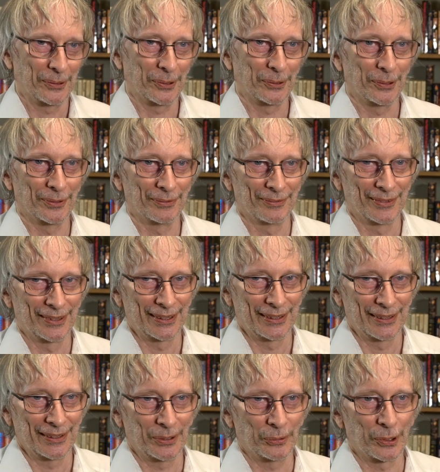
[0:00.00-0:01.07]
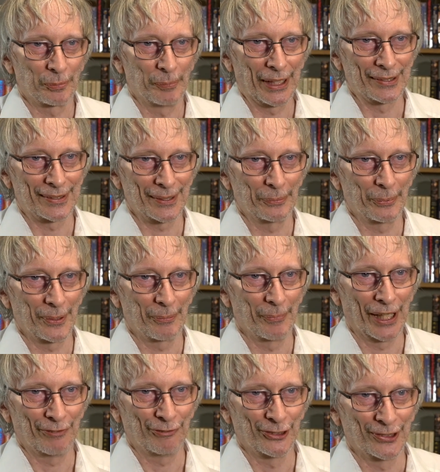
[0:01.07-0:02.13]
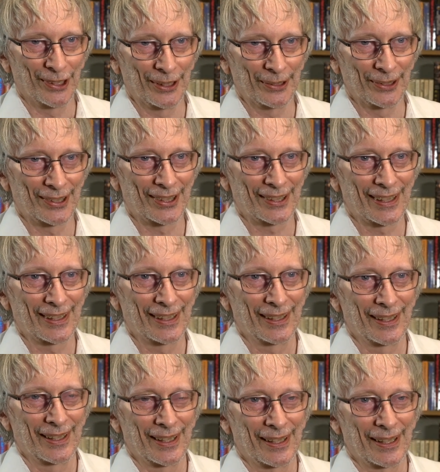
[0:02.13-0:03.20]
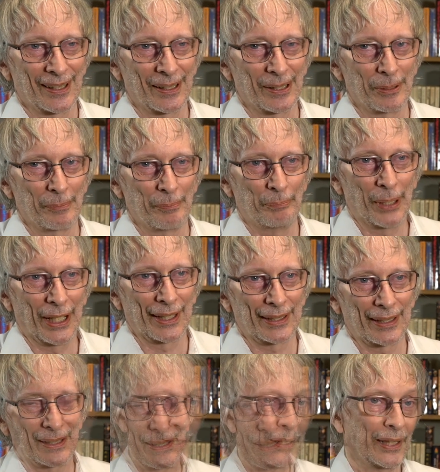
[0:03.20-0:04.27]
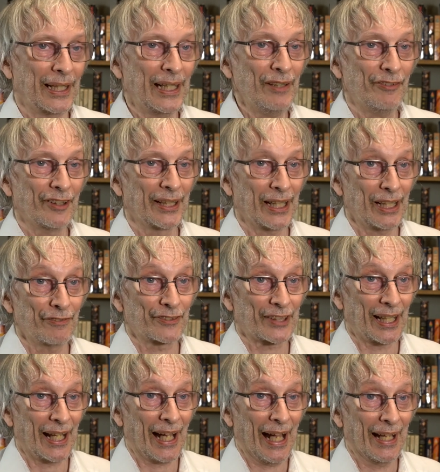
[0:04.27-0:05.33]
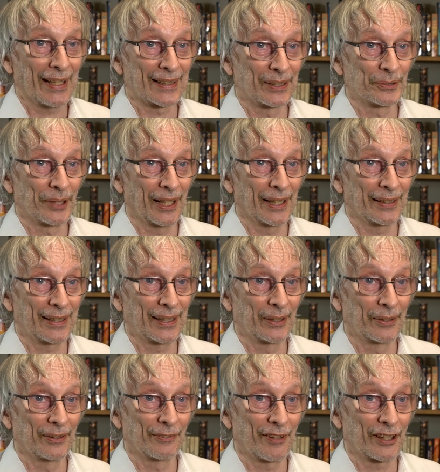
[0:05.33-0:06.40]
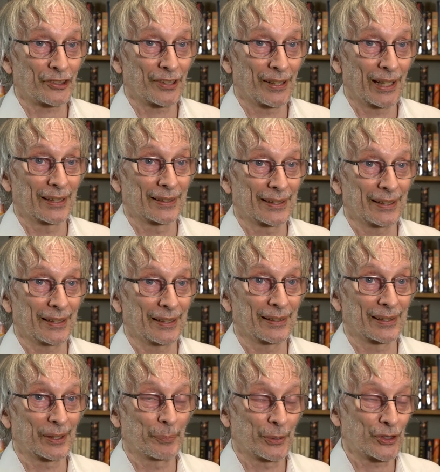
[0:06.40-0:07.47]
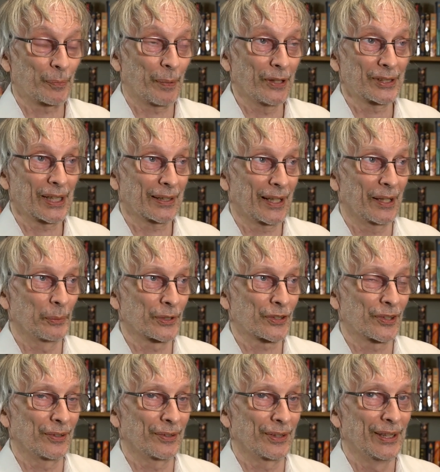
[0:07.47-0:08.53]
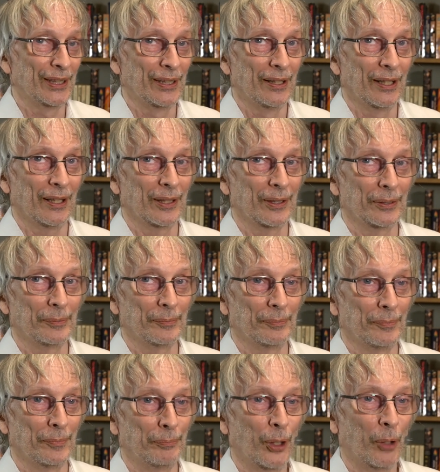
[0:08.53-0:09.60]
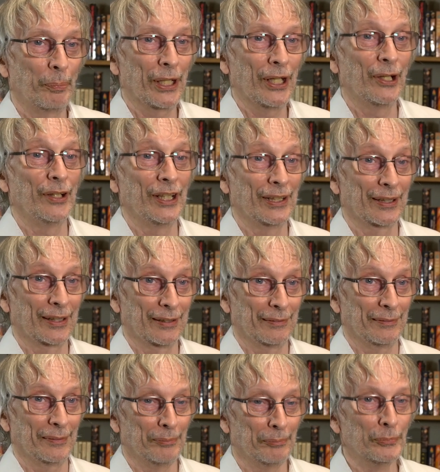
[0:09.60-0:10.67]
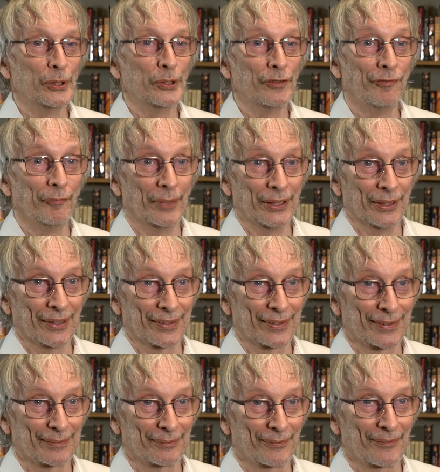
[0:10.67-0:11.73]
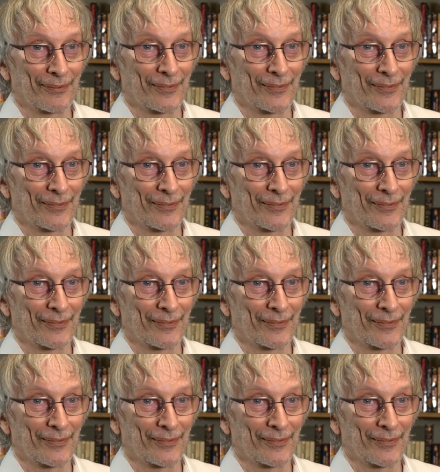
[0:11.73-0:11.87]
or augmented with my footnotes, uh, but even if they had the right theory of rationality, supposing there was a, a Popperian movement